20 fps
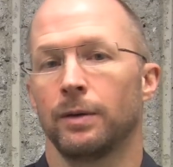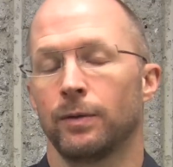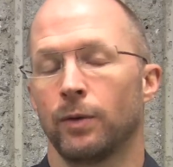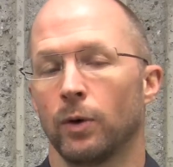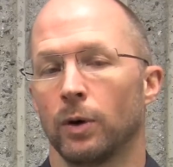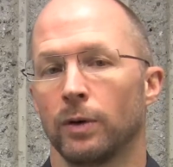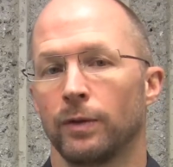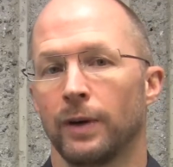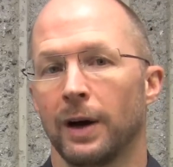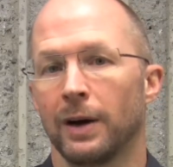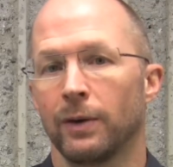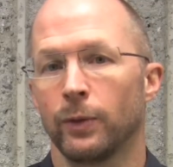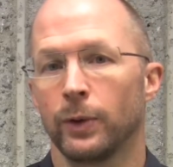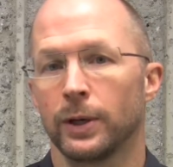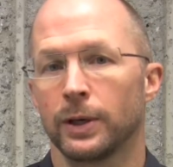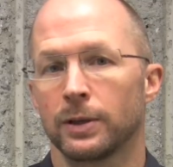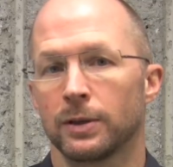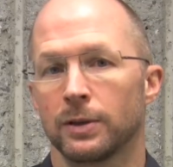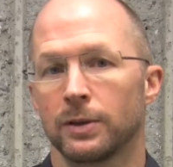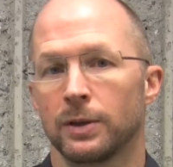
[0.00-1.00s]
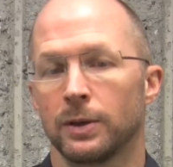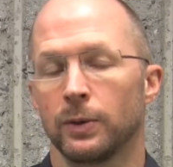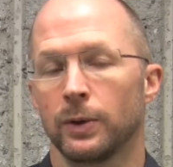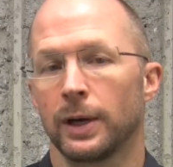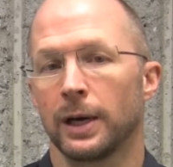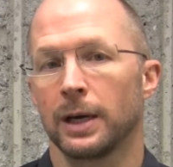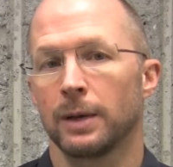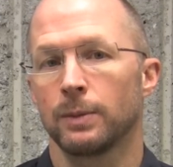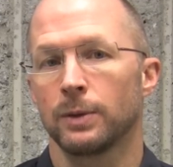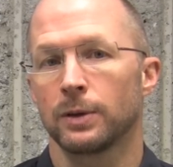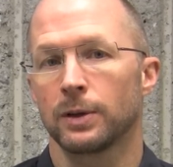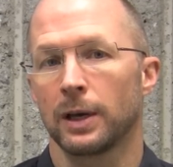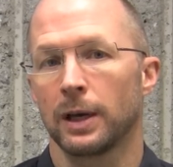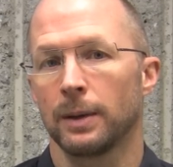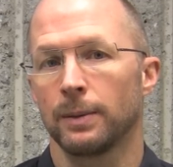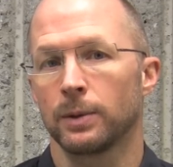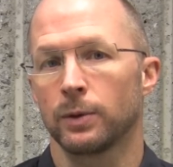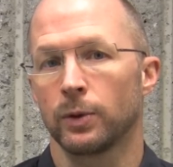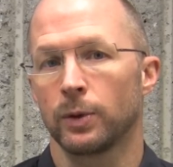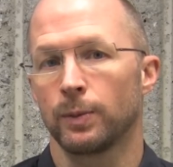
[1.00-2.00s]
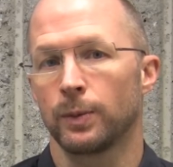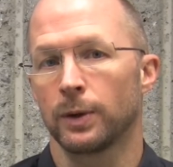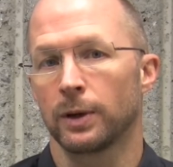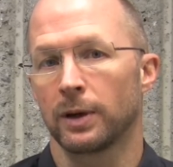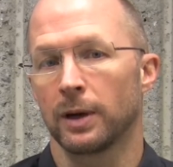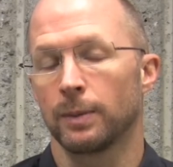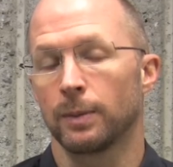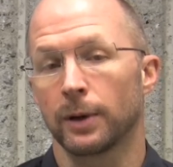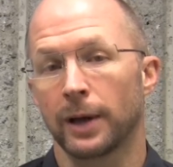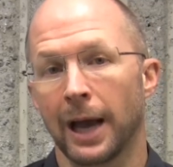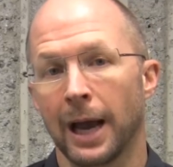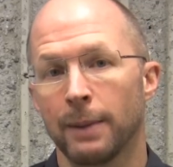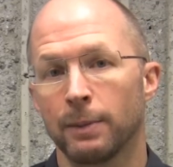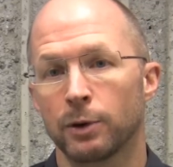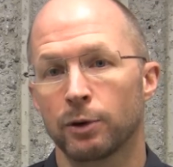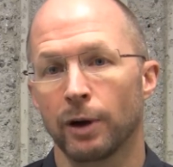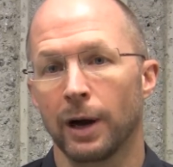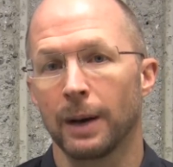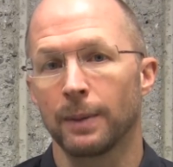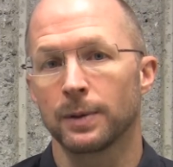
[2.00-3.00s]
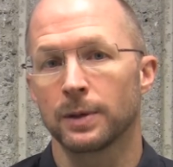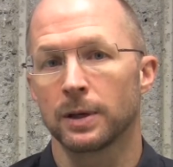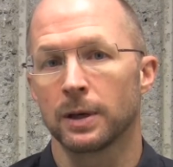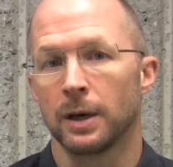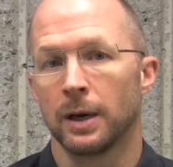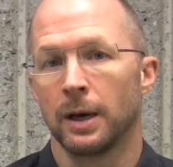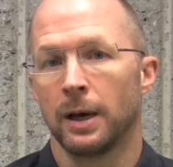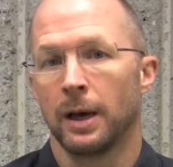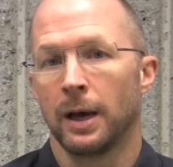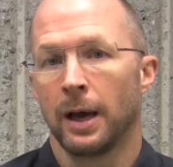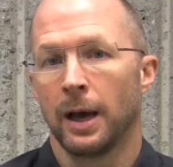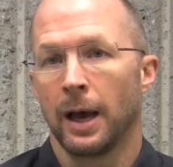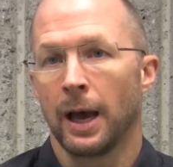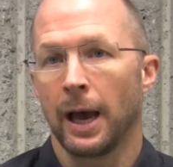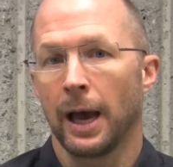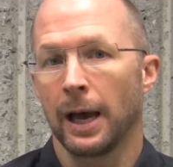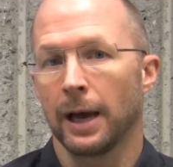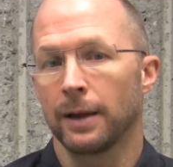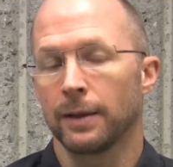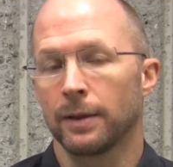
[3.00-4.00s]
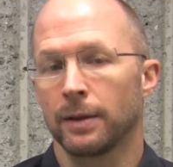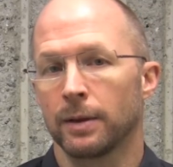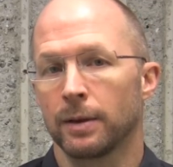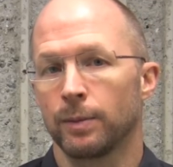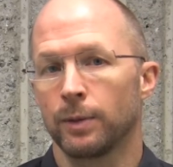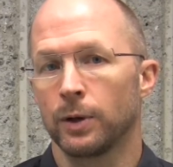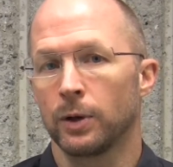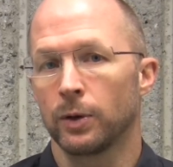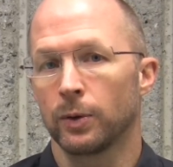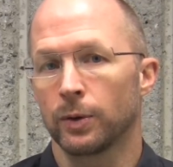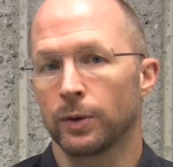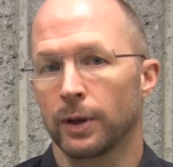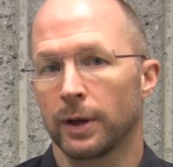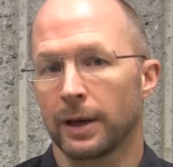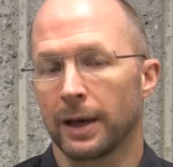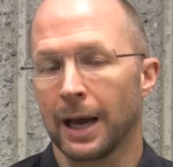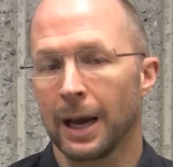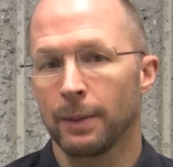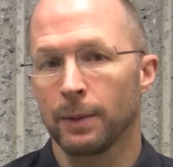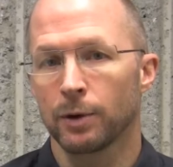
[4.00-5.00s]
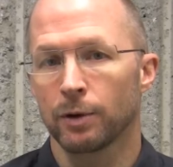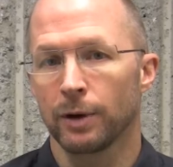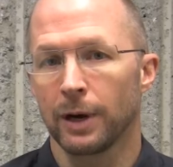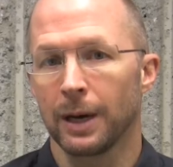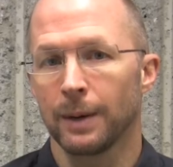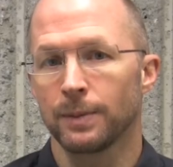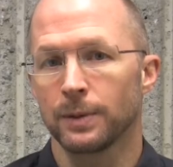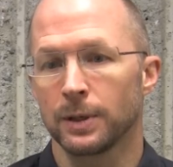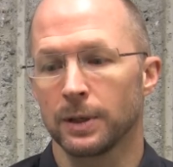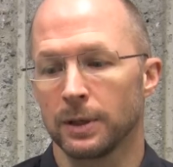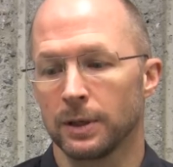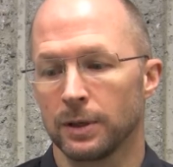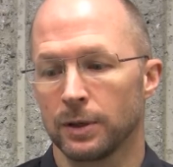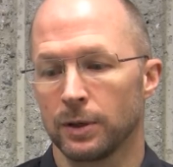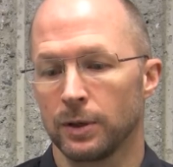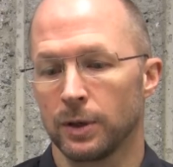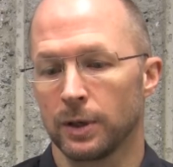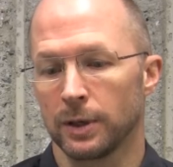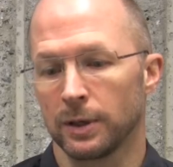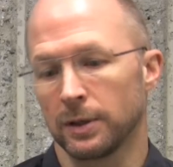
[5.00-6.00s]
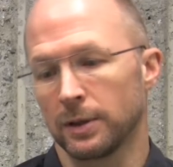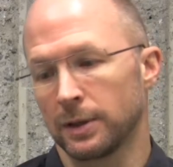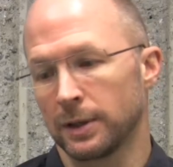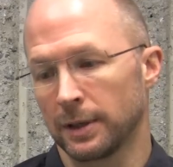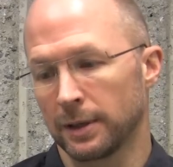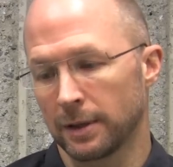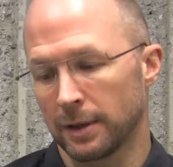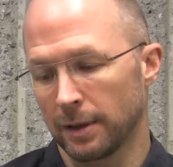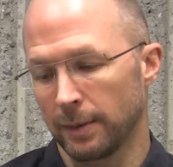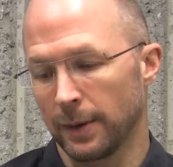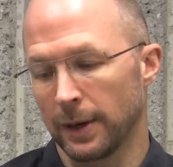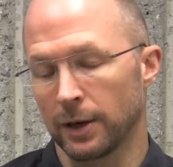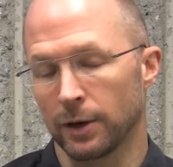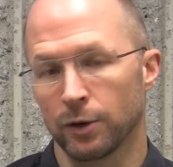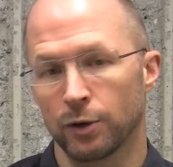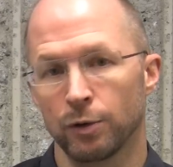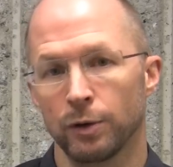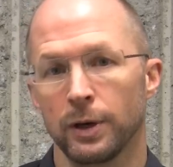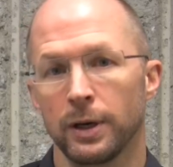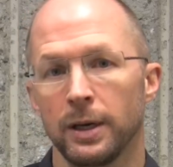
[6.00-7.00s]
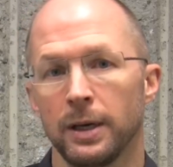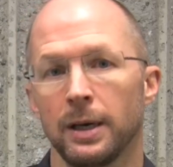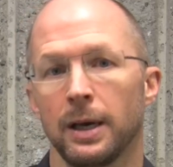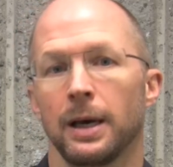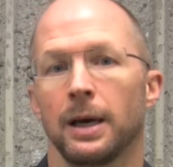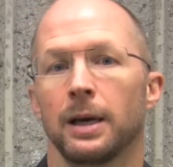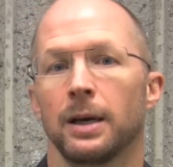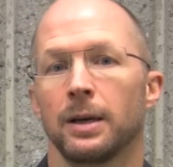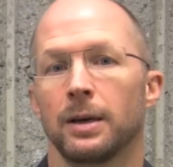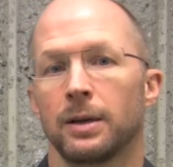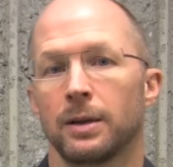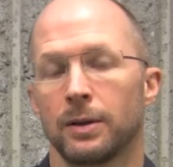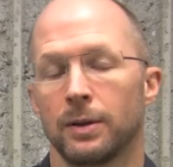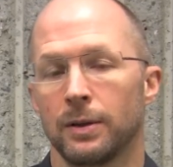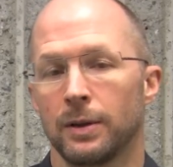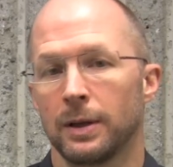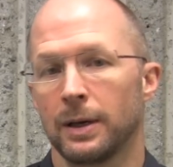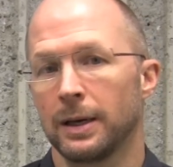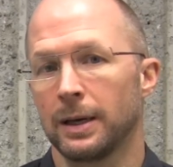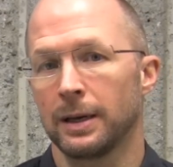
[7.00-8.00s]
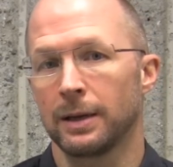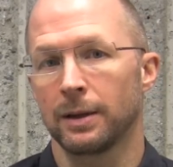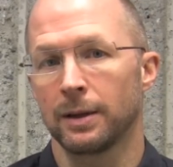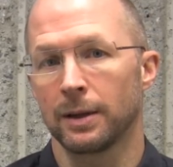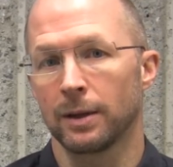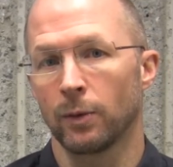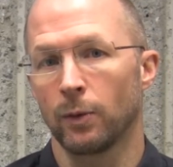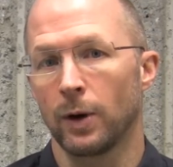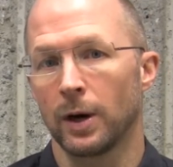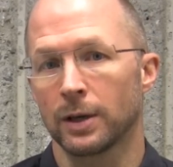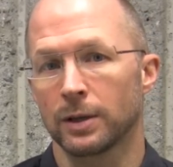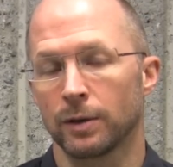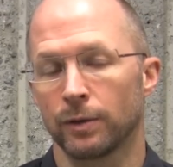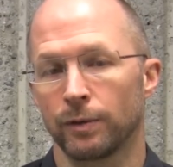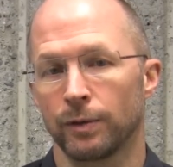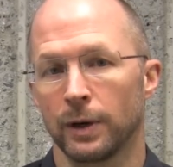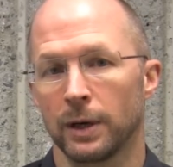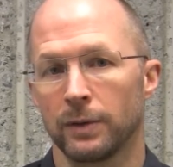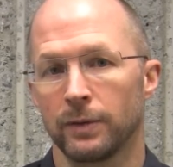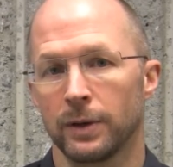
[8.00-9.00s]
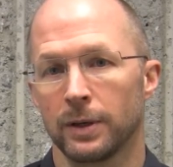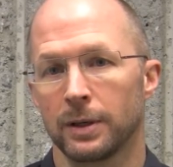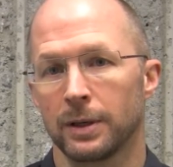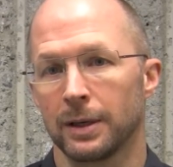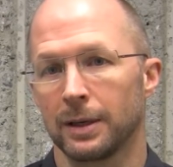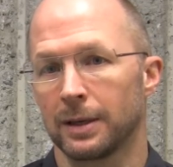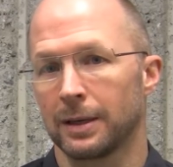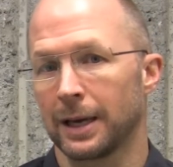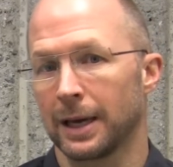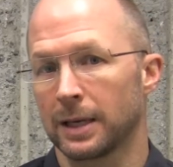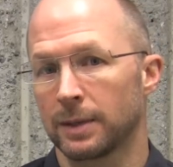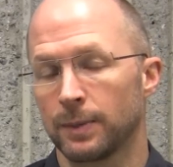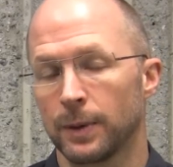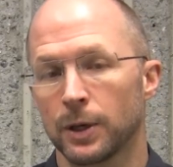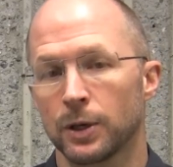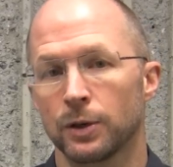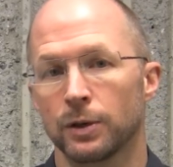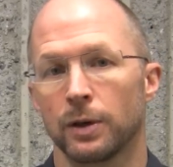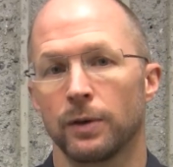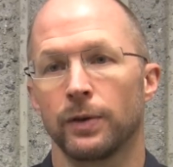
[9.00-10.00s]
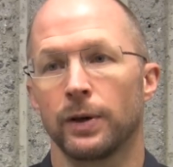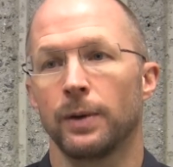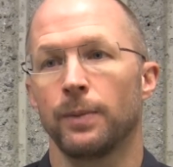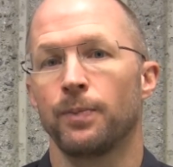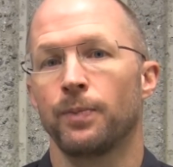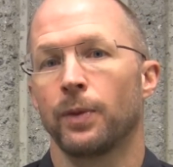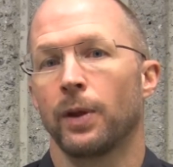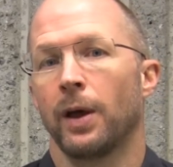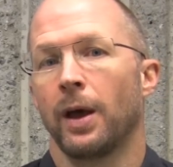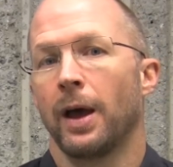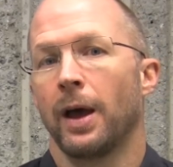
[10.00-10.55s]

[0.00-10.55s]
4 or 5 weeks to see what animals came, so we put a couple camera traps. And the beauty with the camera traps is you can sit them on a tree, and anything that walks in front of it, it takes pictures of them.